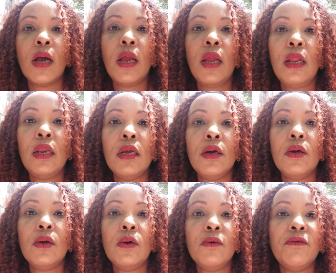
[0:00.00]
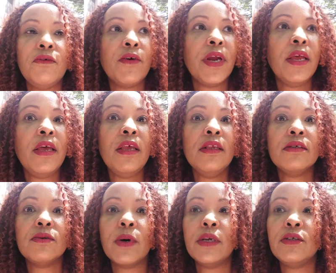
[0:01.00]
Hello,
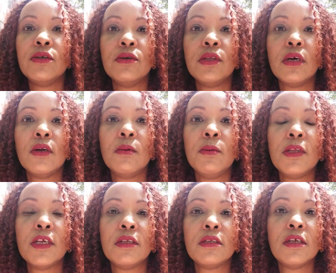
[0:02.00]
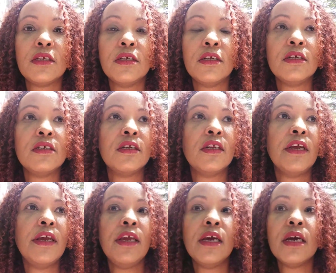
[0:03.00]
friends. Wonder with the Global the Citizen
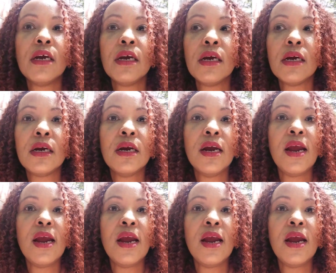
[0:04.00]
here.